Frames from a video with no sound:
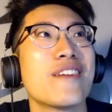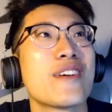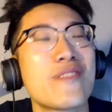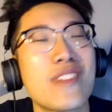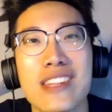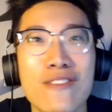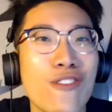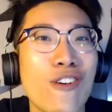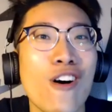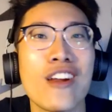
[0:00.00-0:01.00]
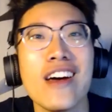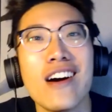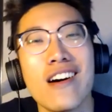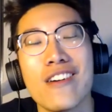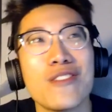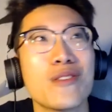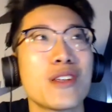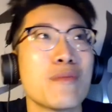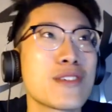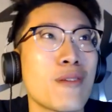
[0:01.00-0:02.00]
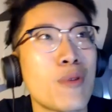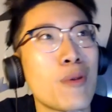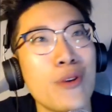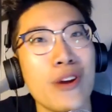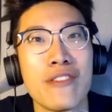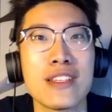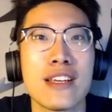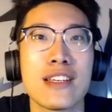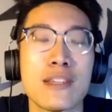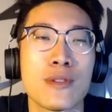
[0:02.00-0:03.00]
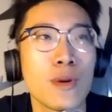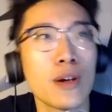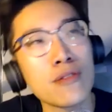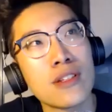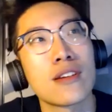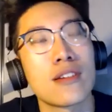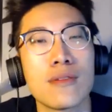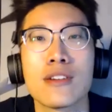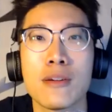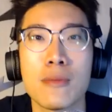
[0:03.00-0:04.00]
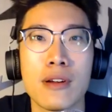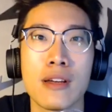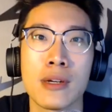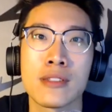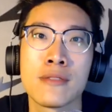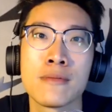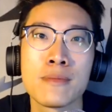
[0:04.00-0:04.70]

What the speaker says: What if they default, or they misappropriate risk assessments? What do you think? What do you think about that, Mārtiņ?